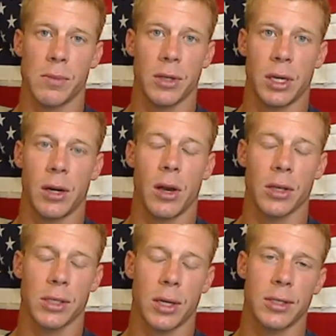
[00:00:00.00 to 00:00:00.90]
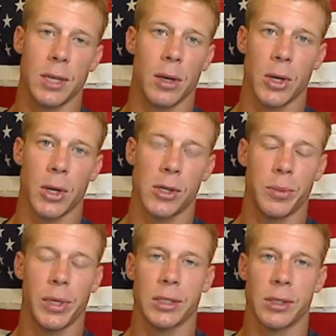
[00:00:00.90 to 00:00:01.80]
Military All-Star Team. I'll show you
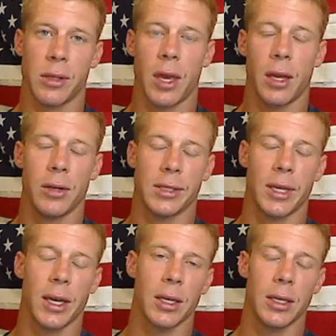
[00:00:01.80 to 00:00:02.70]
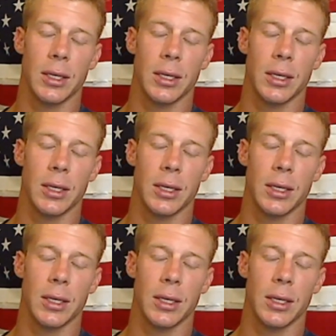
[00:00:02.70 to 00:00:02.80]
some pictures of that here in a sec.